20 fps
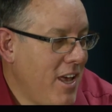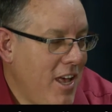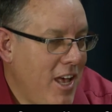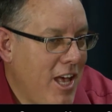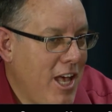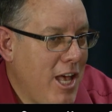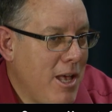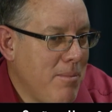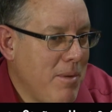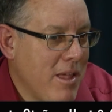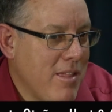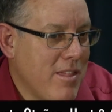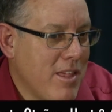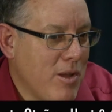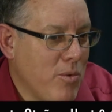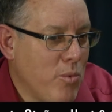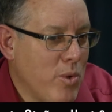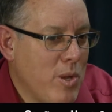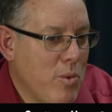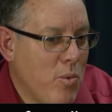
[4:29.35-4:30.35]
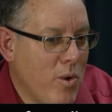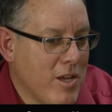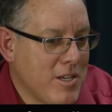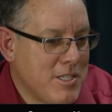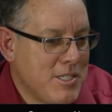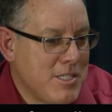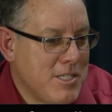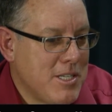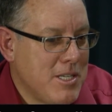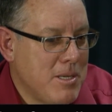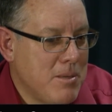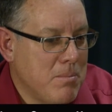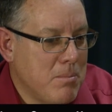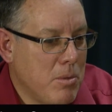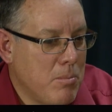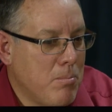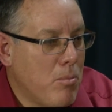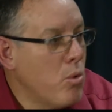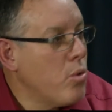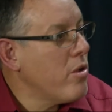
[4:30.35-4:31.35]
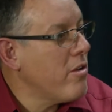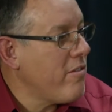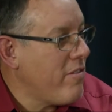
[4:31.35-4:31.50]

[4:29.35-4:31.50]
um, I think we want to see more of